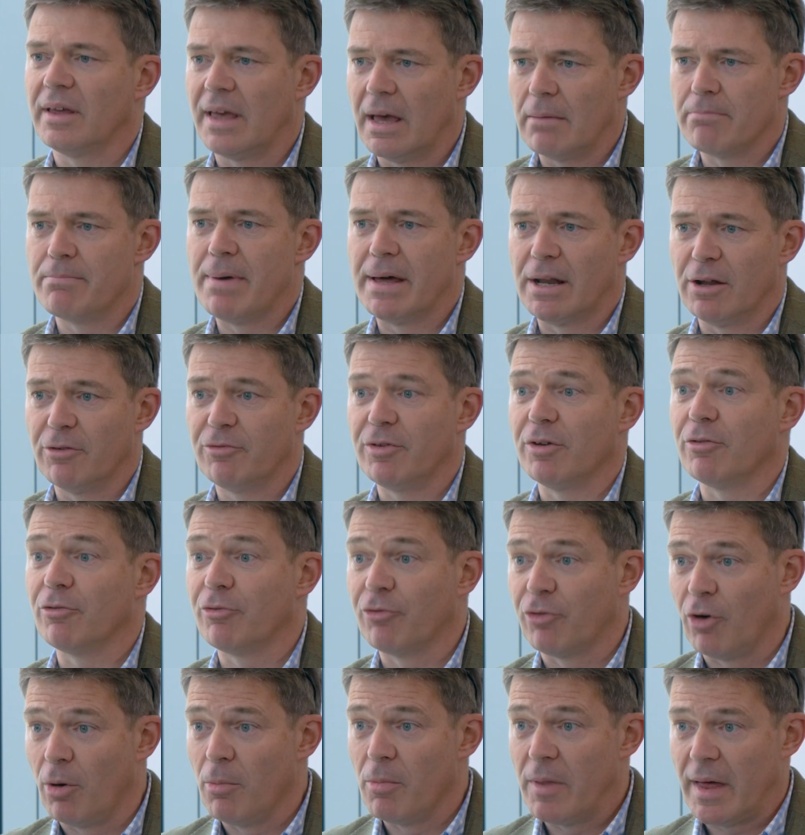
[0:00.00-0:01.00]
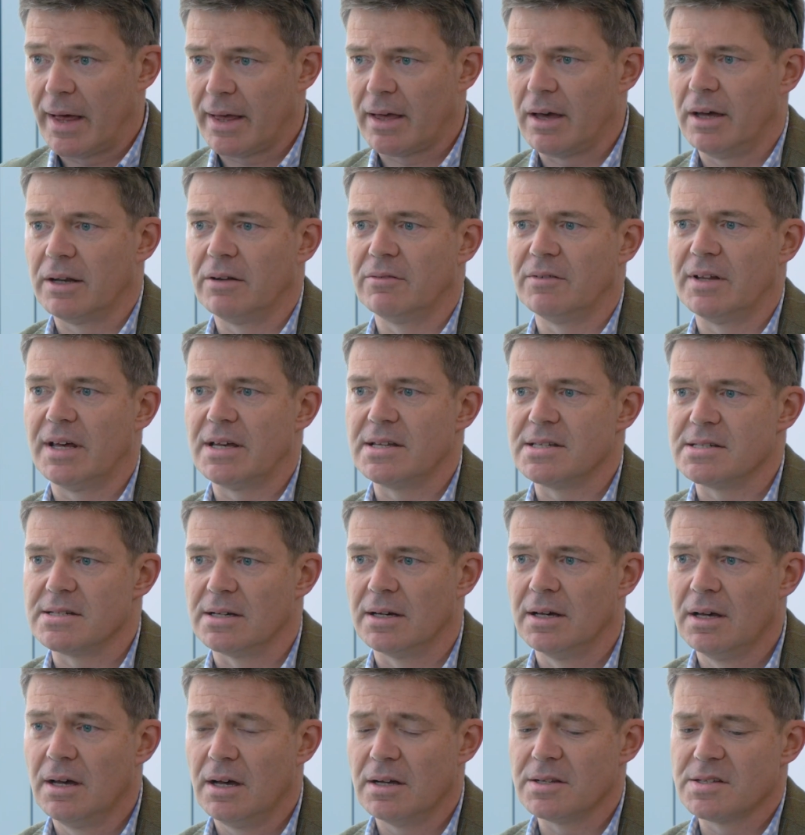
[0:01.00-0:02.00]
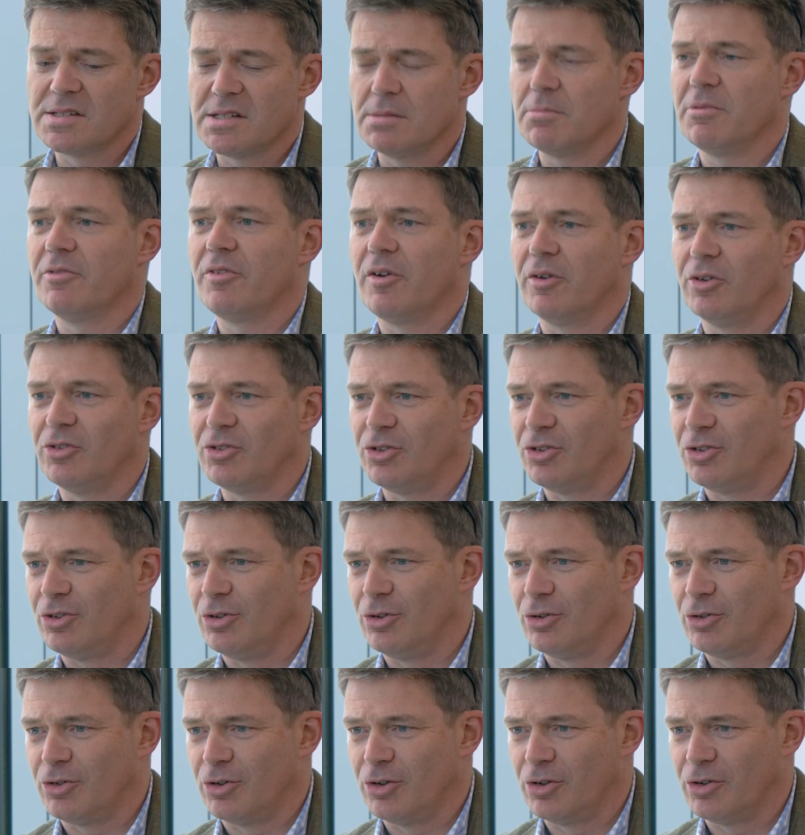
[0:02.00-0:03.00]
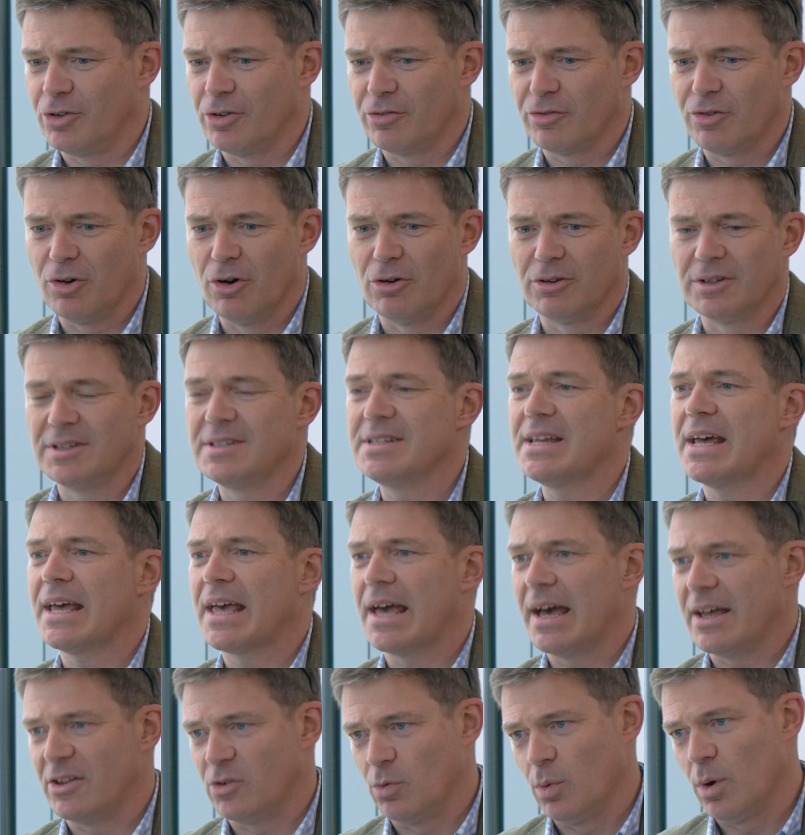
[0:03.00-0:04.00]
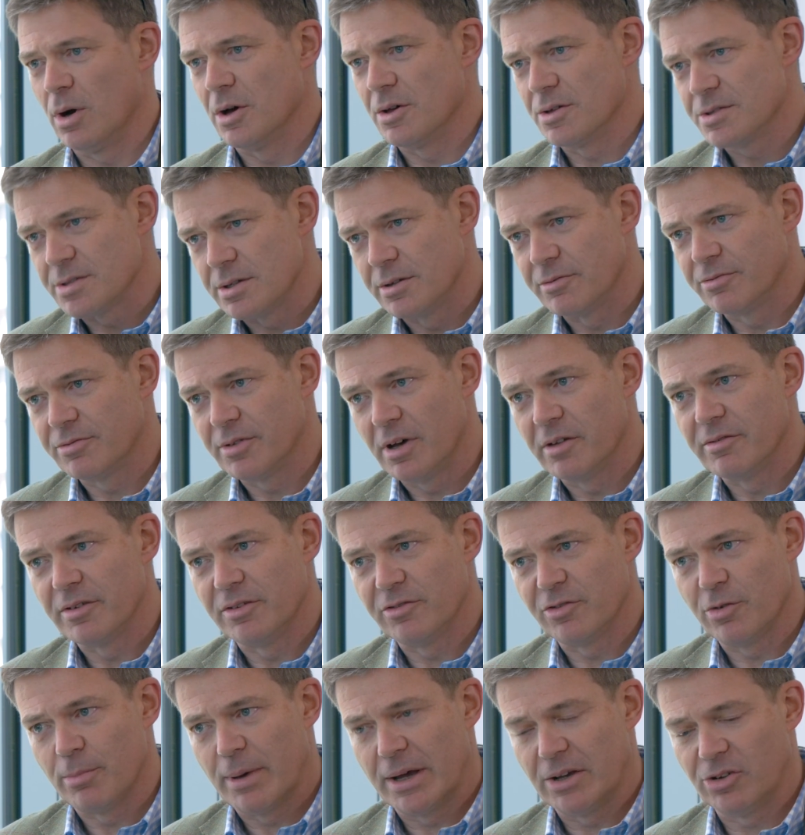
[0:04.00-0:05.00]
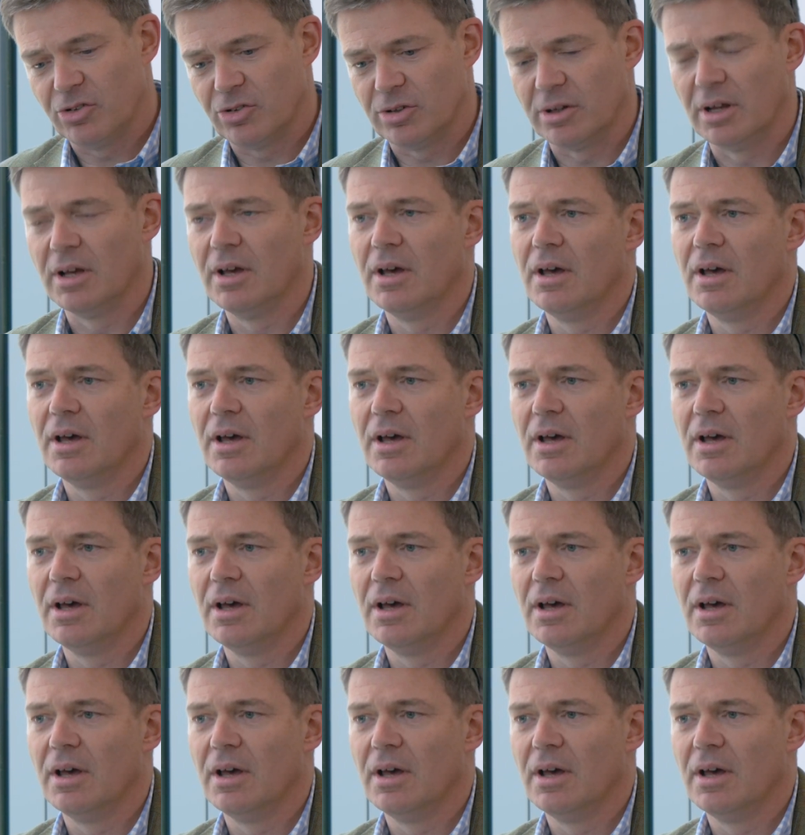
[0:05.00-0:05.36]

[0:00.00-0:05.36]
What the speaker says: get benefit from that kind of data. And some of our institutions have got decades worth of information.